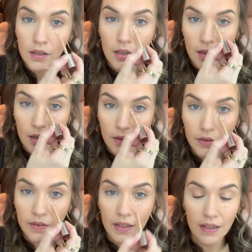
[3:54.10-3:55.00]
I was going
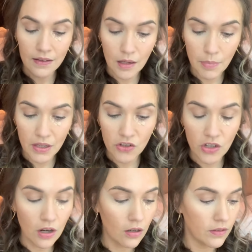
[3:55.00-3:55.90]
to say, is it a bit
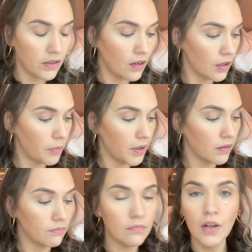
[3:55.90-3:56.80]
dark? But
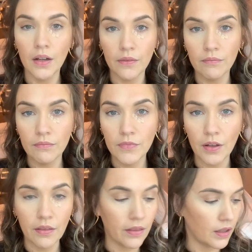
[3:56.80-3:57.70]
I don't
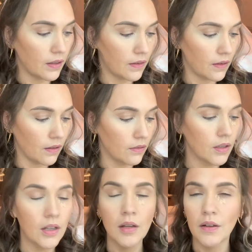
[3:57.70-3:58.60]
think so,
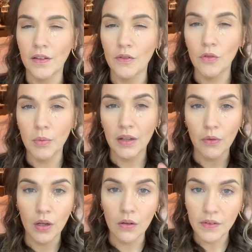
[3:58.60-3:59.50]
because I normally have quite a
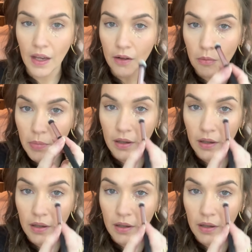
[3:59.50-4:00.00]
lot of tan on, but